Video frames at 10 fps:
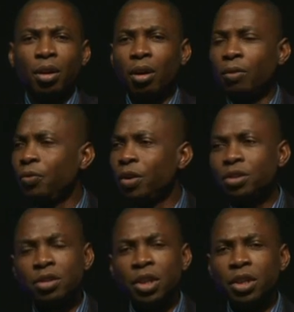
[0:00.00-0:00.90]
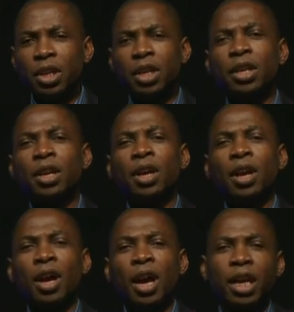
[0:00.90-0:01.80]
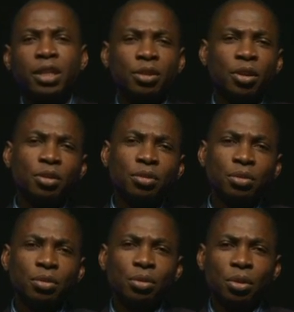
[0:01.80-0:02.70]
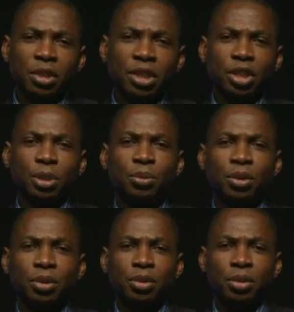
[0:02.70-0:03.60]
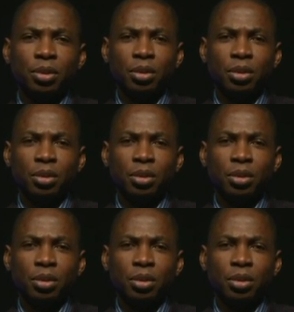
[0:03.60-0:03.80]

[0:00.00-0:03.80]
Unfortunately, I did not know the scriptures